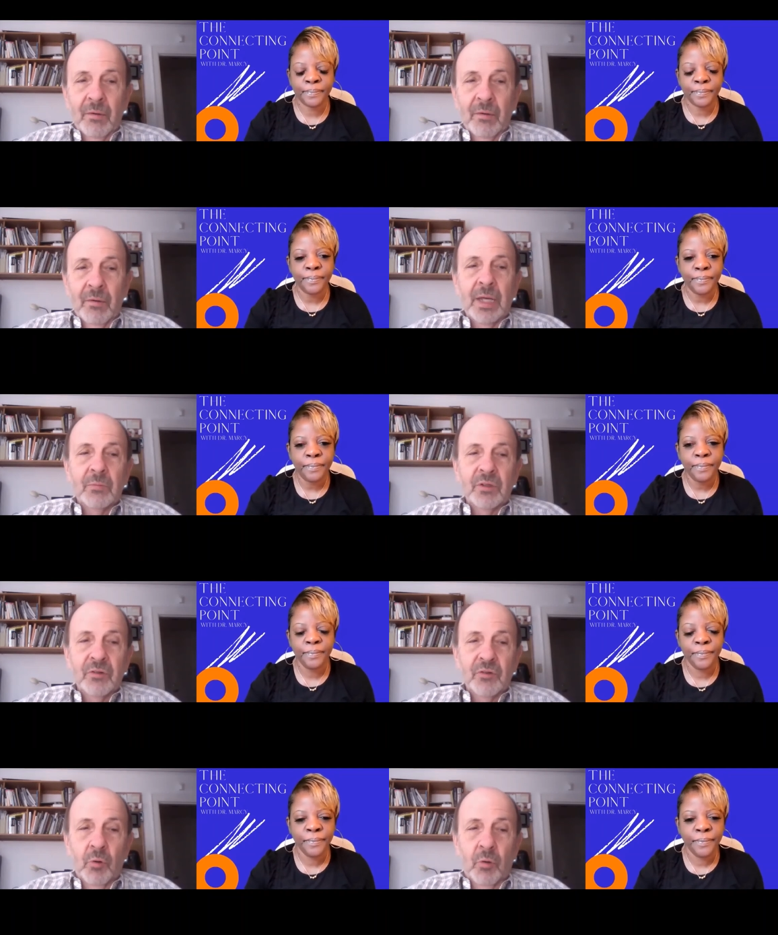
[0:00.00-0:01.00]
Speaker 1: came to
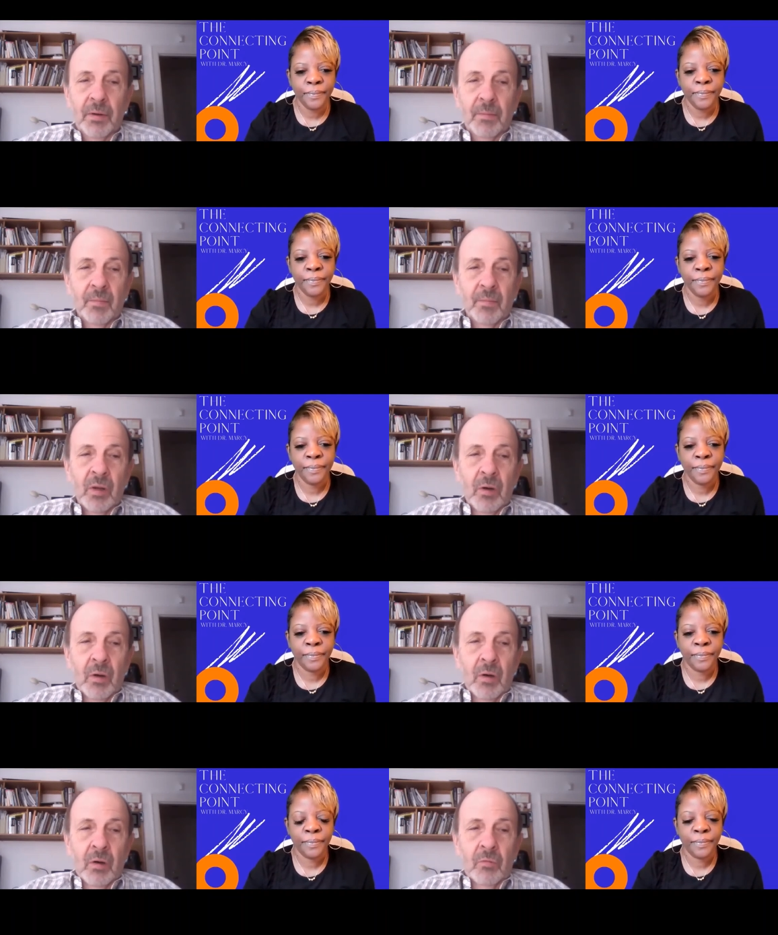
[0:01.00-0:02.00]
enjoy
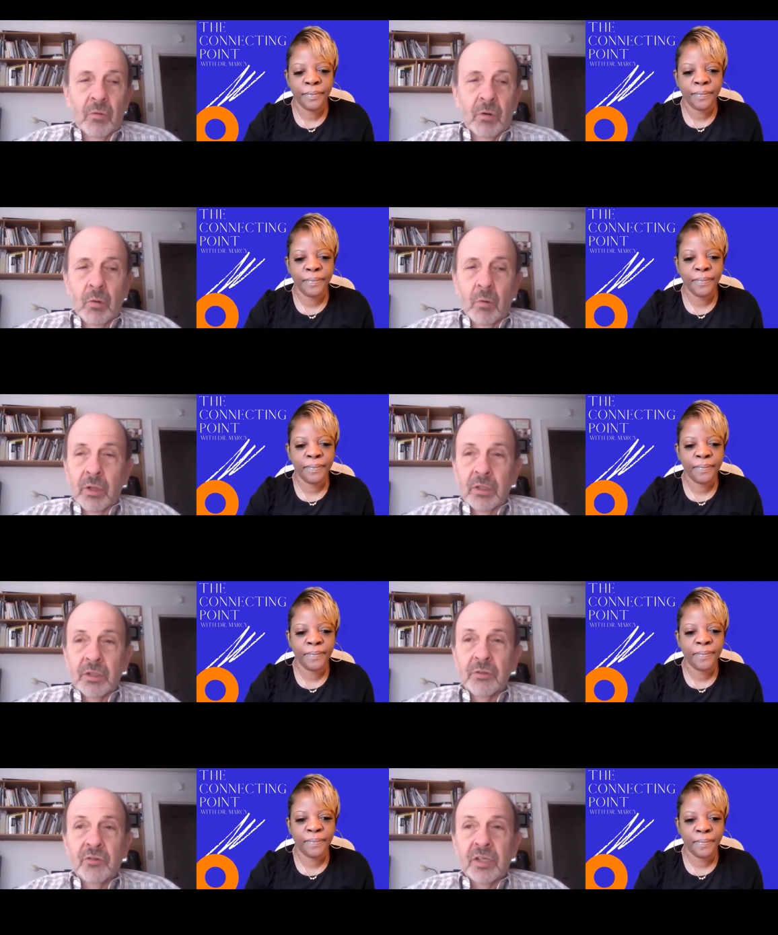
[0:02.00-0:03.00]
recording
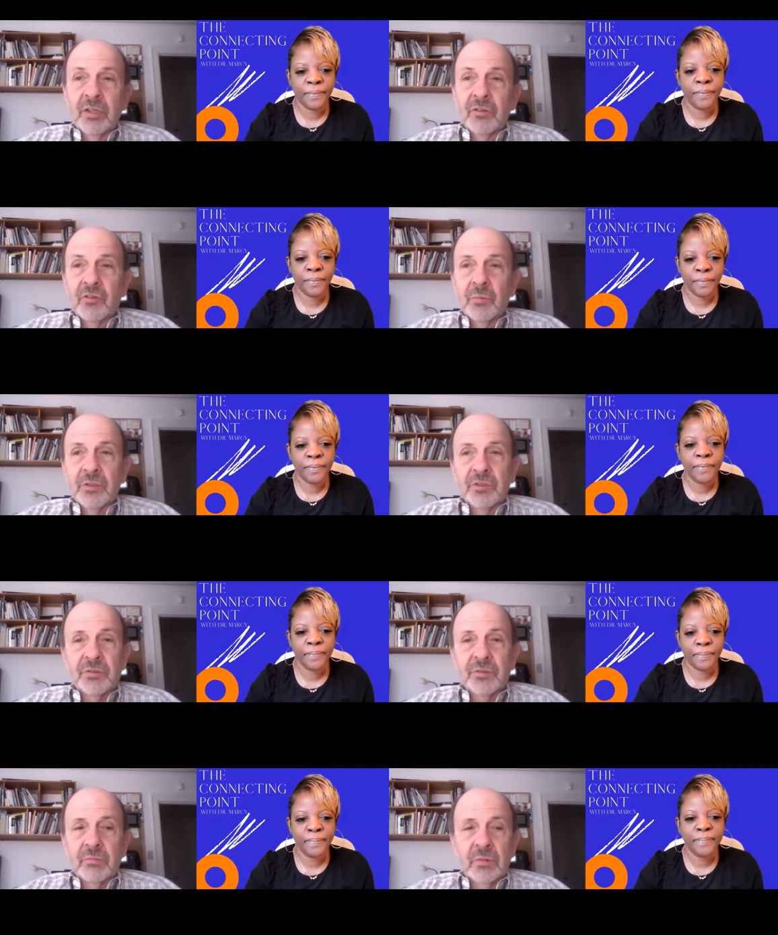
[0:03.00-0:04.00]
acoustic
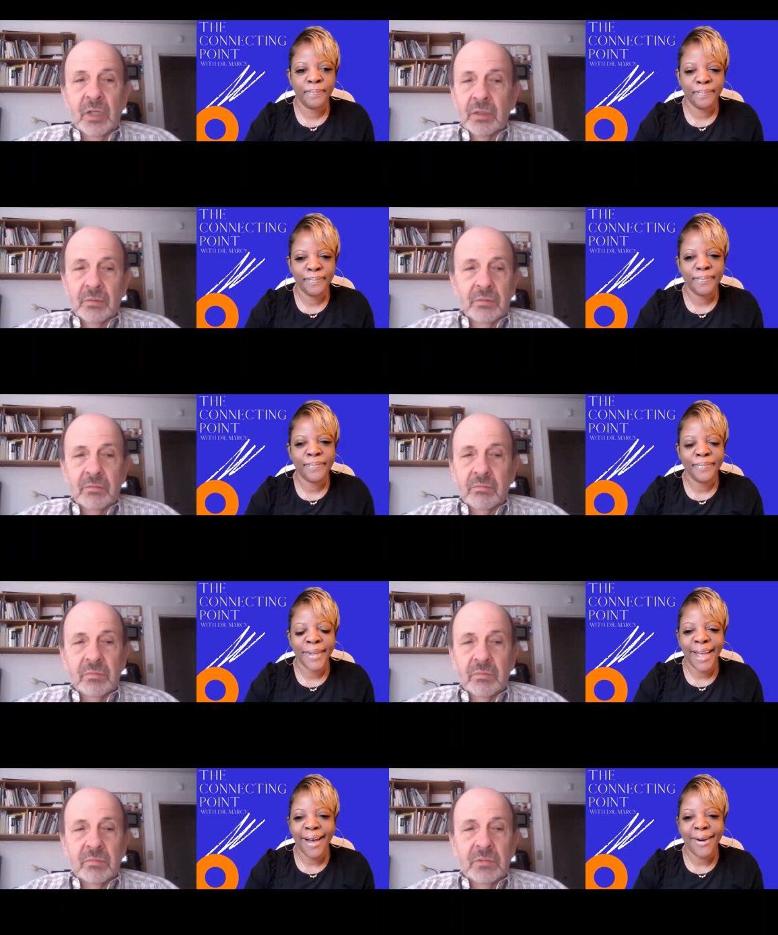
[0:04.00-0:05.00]
instruments. Um,
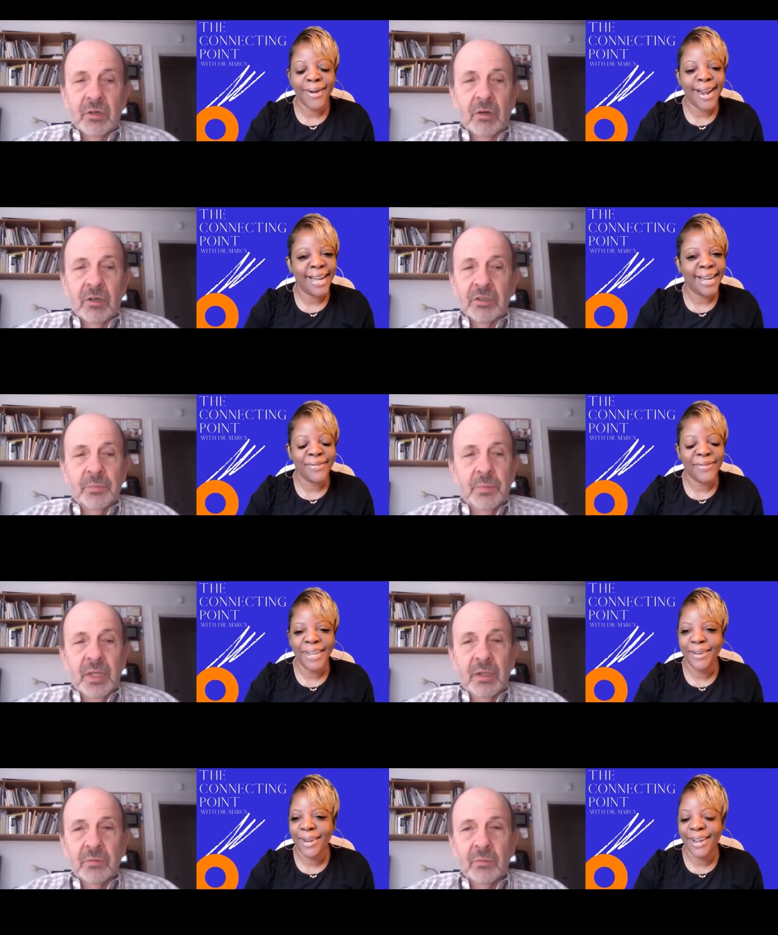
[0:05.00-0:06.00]
oh, and I
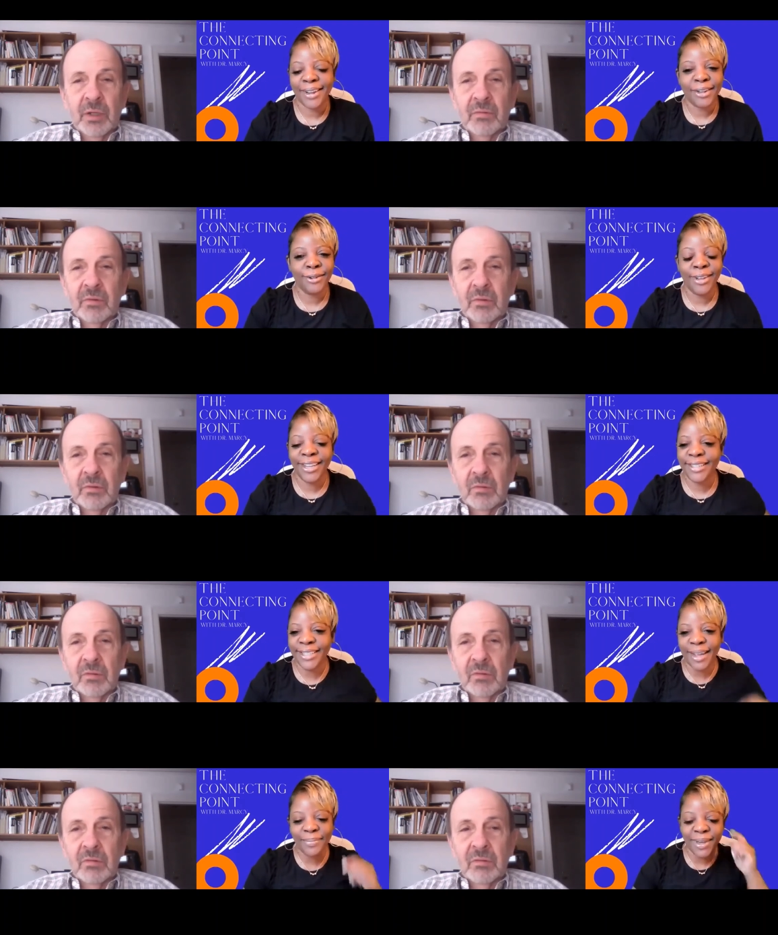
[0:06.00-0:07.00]
love
Speaker 2: hearing acu
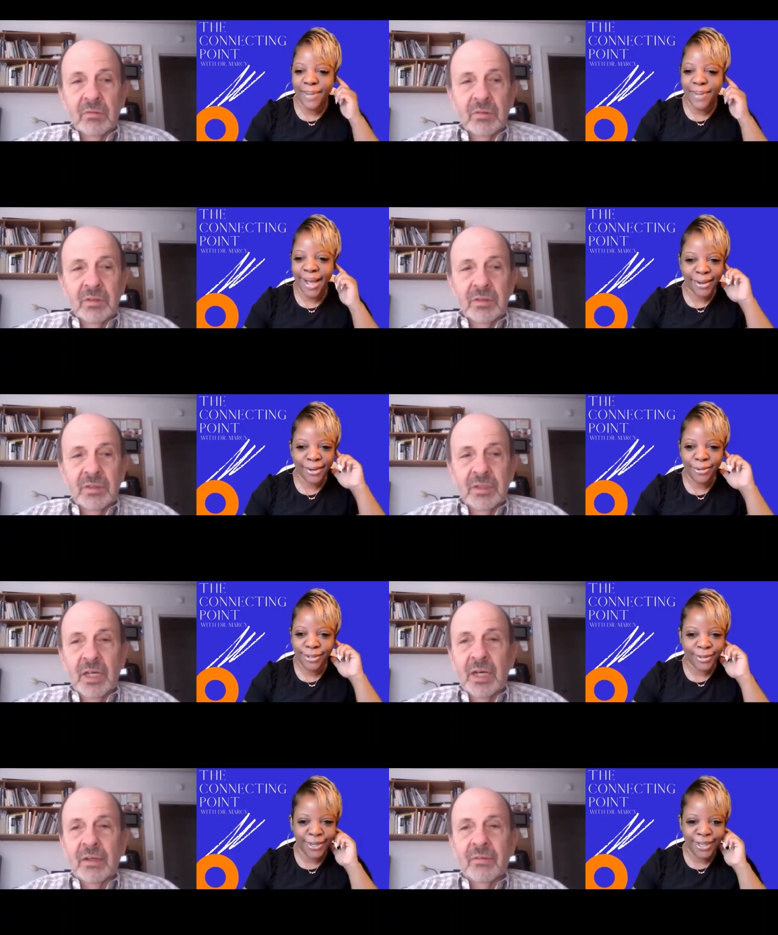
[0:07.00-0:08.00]
it's something about yeah.
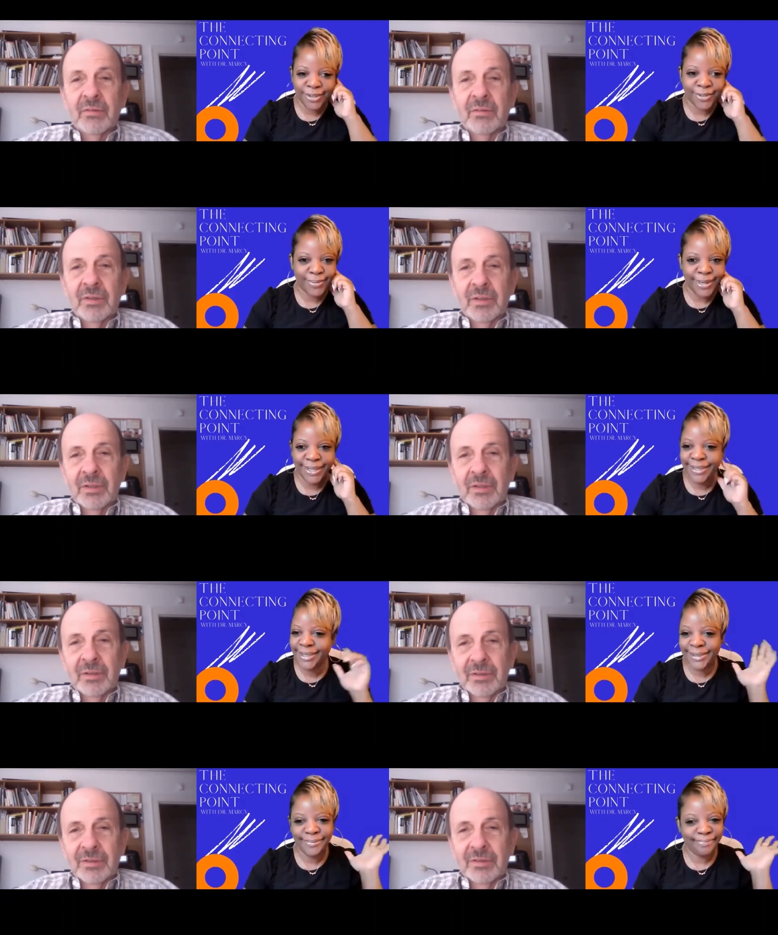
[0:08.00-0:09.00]
acoustical
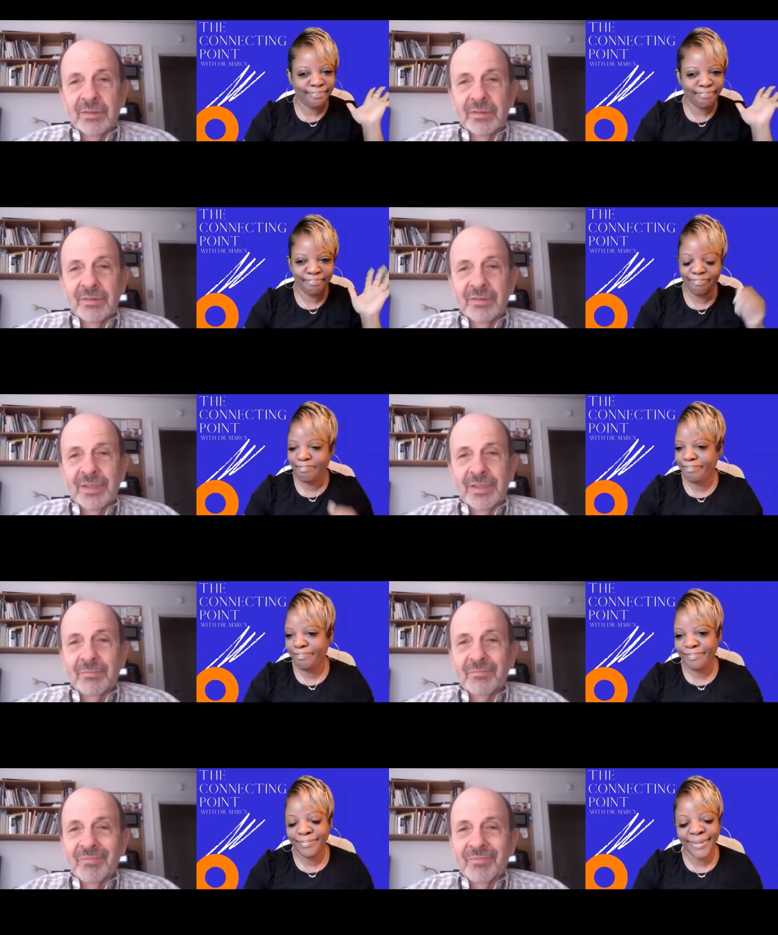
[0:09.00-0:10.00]
instruments. Yeah.
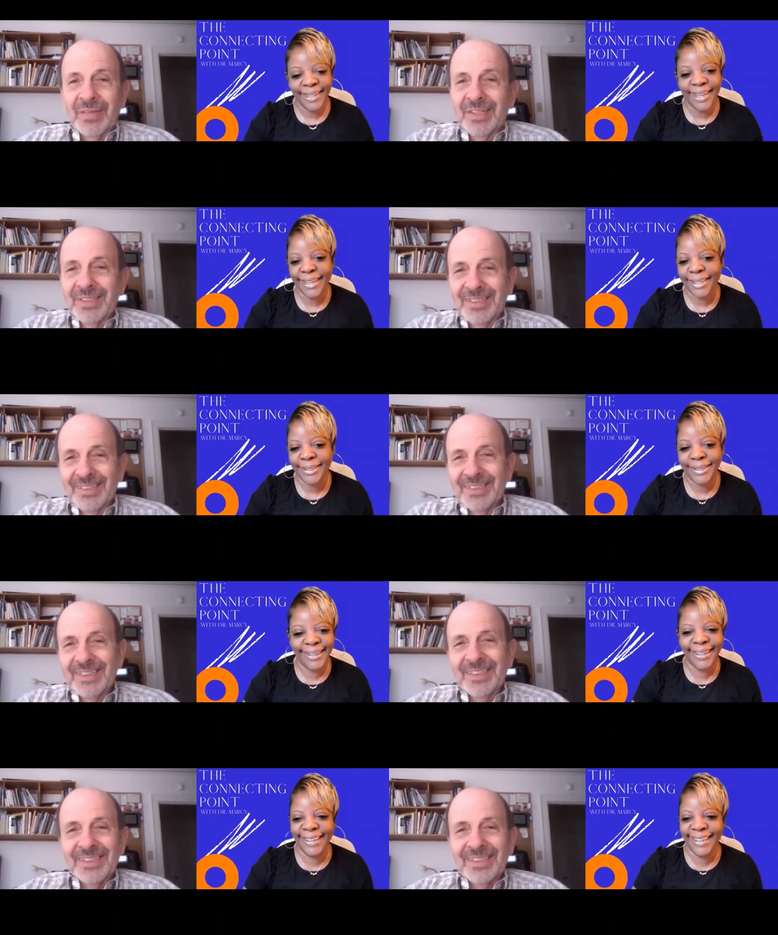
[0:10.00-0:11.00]
Yeah.
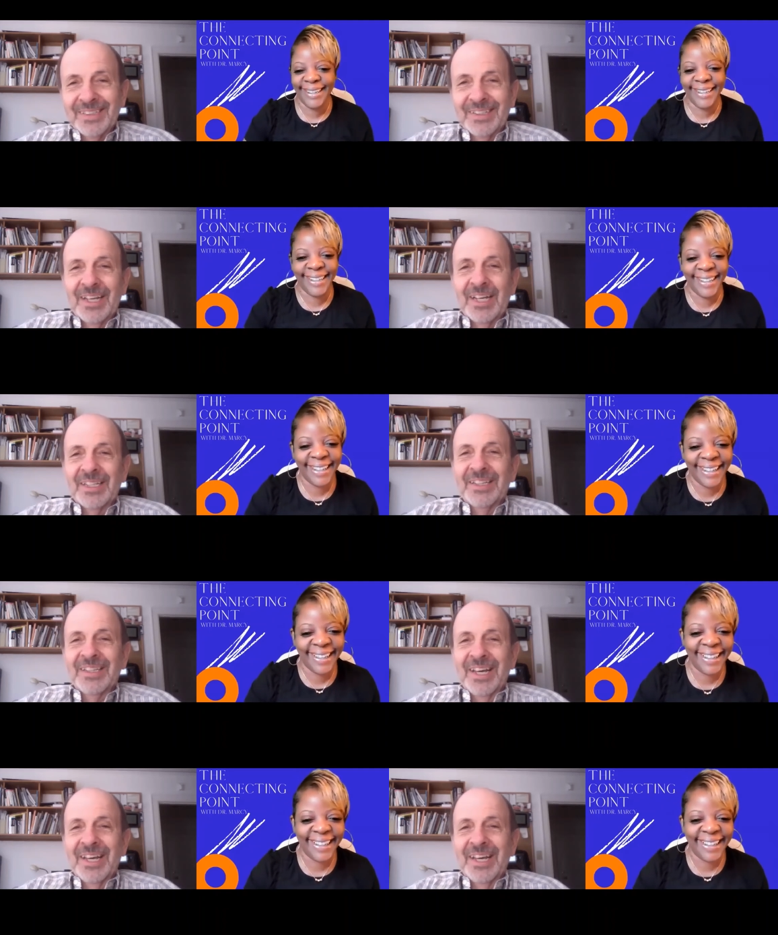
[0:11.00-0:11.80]
they,
Speaker 1: got, they,